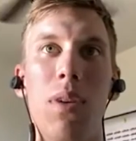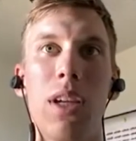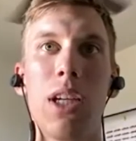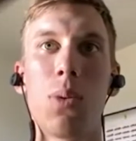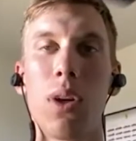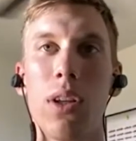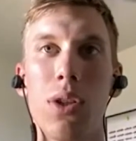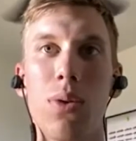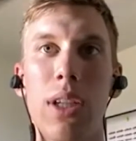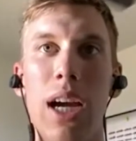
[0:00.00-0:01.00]
each one of
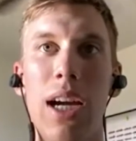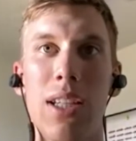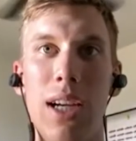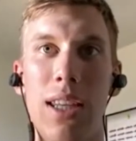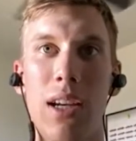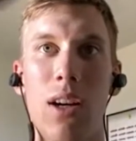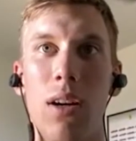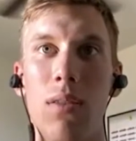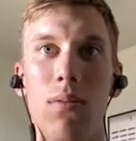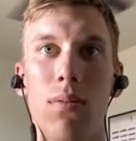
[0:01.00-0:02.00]
those three guys, I think,
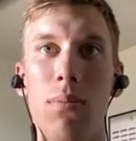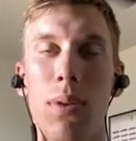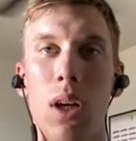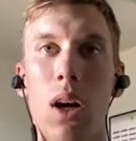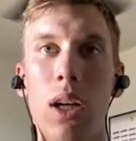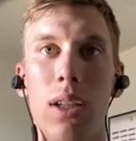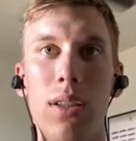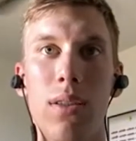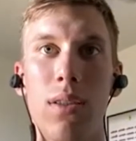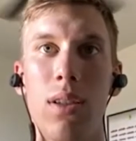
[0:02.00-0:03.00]
are
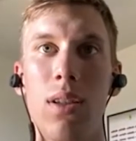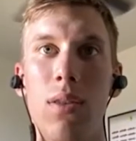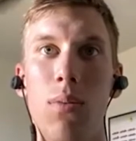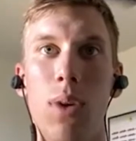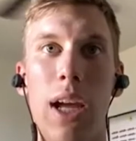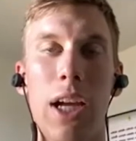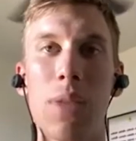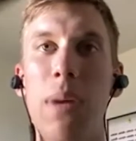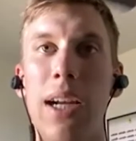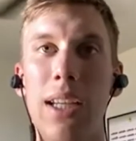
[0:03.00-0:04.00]
beyond what I
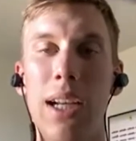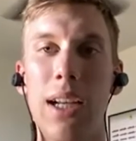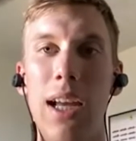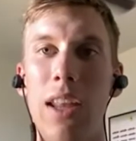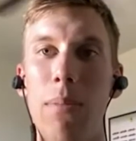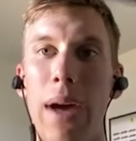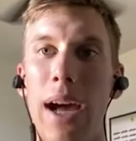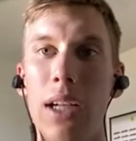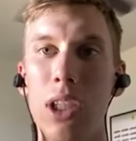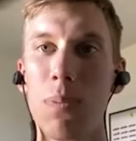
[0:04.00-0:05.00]
expected. And then
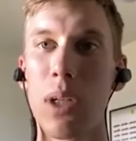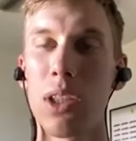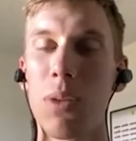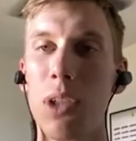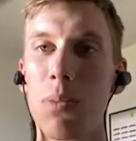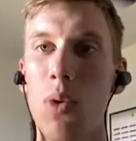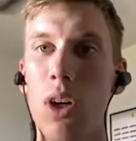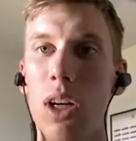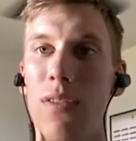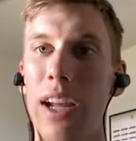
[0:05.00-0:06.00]
Matt just brings so much
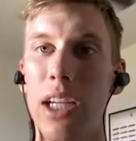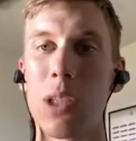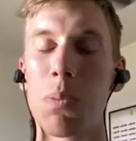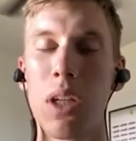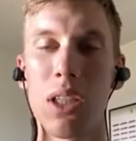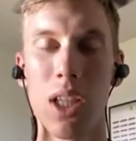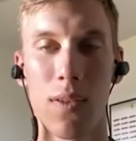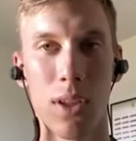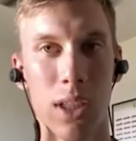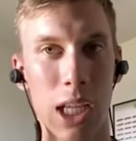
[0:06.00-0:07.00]
more of that experience
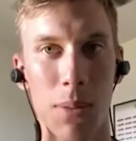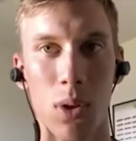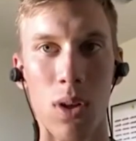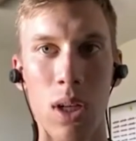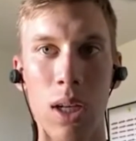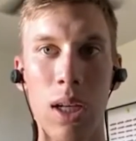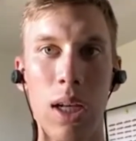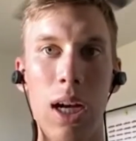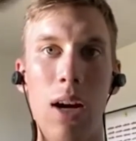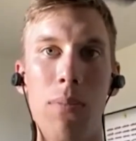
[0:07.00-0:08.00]
level to the table.
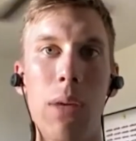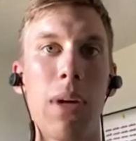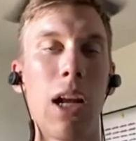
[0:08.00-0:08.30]
He may